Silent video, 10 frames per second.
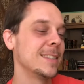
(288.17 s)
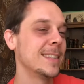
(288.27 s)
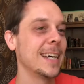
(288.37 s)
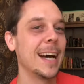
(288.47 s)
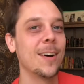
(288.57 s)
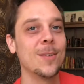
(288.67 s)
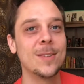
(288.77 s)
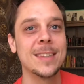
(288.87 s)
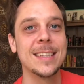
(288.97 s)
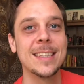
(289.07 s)
how
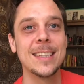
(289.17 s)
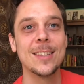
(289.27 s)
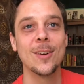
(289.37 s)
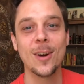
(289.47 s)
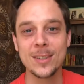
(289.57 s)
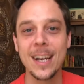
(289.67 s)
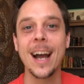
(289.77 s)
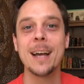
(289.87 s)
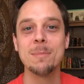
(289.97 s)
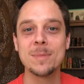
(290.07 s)
there are
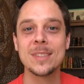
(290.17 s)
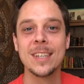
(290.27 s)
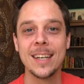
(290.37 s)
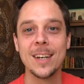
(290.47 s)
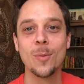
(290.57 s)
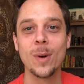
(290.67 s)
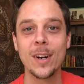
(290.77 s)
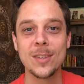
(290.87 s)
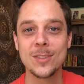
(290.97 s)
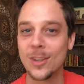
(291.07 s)
times
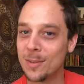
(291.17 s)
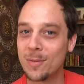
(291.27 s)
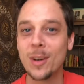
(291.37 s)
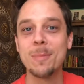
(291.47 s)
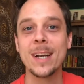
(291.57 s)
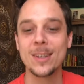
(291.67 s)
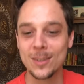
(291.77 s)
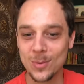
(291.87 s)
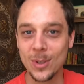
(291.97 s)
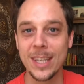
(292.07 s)
where certain
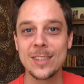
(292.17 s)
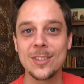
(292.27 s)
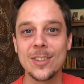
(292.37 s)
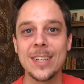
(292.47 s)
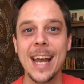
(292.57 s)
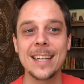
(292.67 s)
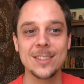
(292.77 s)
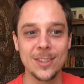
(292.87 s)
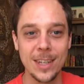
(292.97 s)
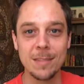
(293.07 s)
filmmakers will get a certain
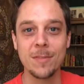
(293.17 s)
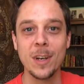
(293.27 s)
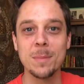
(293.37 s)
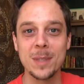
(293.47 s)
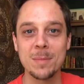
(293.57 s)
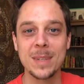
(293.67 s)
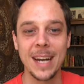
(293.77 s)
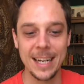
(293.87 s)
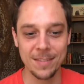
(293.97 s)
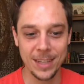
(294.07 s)
actor and film them
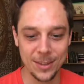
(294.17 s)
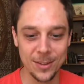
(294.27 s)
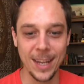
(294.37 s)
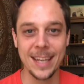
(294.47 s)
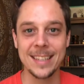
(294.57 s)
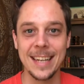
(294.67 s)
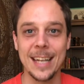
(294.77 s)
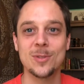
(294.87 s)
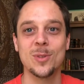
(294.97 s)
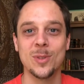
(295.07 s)
kind of at their
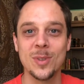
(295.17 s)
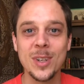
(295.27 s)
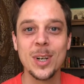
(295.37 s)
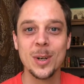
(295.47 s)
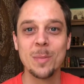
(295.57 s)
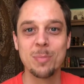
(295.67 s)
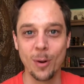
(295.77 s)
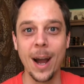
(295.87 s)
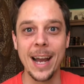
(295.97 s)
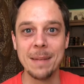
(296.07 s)
natural
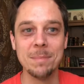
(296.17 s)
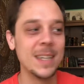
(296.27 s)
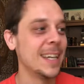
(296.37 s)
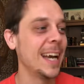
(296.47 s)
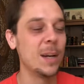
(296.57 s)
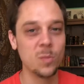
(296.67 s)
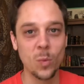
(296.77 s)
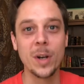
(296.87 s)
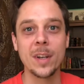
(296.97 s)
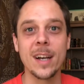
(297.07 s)
prime, and
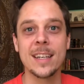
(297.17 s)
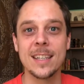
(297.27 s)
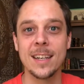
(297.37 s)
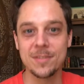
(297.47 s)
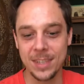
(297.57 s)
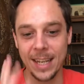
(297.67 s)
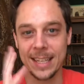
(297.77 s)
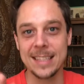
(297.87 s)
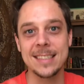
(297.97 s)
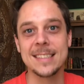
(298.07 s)
we're lucky enough to
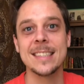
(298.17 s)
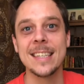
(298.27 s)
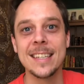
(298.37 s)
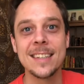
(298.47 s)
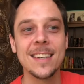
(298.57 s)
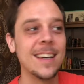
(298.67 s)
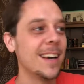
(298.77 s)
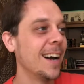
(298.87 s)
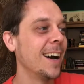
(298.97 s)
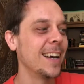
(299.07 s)
get to see it.
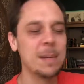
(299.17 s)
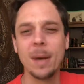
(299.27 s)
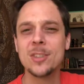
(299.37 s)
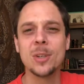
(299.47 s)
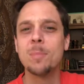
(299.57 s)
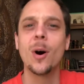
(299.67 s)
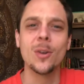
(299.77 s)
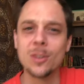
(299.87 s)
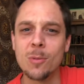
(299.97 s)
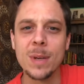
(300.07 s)
He mentioned
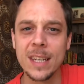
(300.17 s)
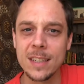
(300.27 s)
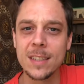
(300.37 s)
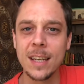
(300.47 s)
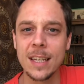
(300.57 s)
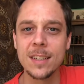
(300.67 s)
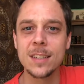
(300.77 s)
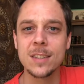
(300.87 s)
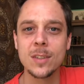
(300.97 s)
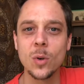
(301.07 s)
Paul Newman and
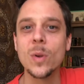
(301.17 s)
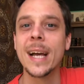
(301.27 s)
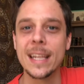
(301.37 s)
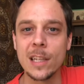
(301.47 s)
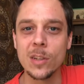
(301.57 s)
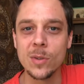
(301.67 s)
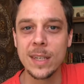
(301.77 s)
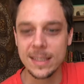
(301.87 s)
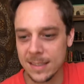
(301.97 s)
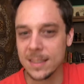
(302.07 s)
Cool Hand Luke
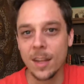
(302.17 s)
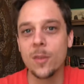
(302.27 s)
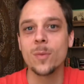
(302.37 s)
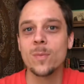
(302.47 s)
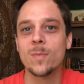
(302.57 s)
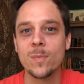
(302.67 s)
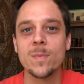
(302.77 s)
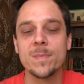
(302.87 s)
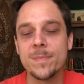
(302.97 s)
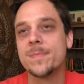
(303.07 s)
as another
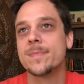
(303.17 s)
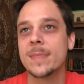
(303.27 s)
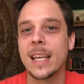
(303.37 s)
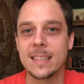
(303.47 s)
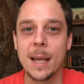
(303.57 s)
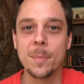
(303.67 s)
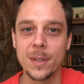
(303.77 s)
example of